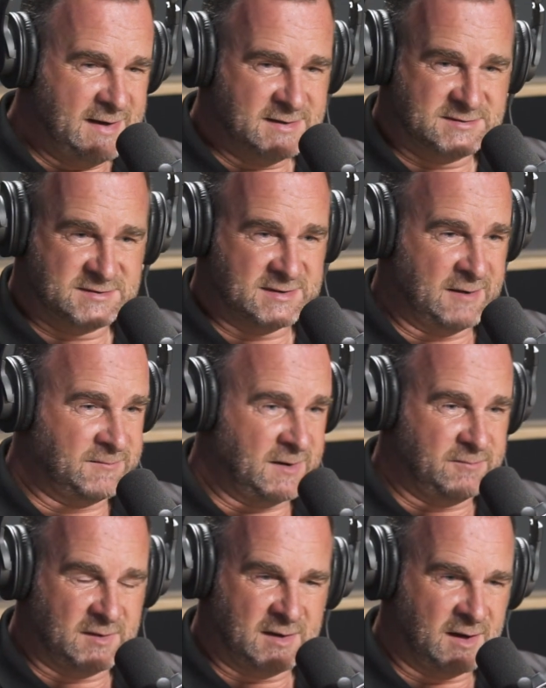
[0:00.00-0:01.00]
it stepped
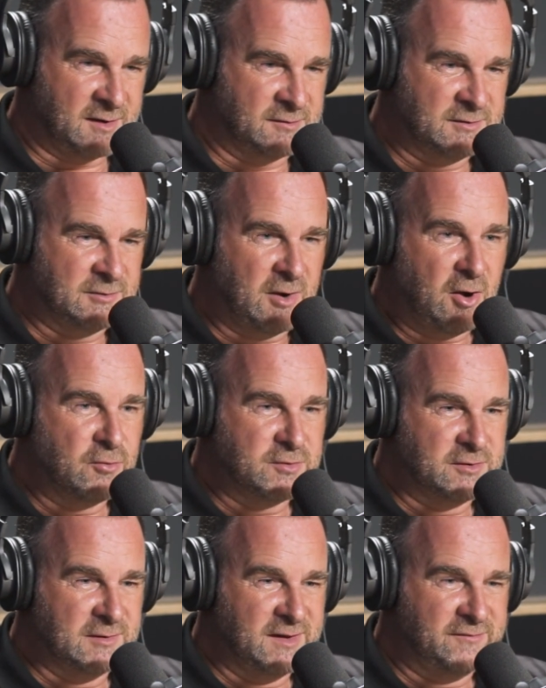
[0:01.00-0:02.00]
up the category to a whole
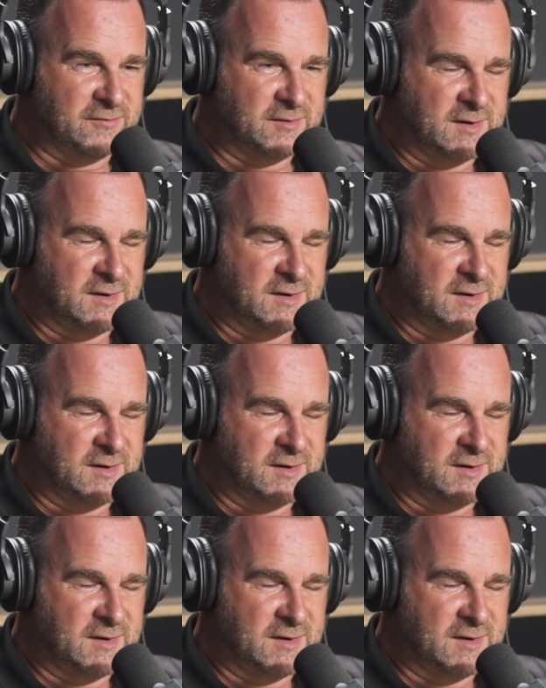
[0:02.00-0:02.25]
new level.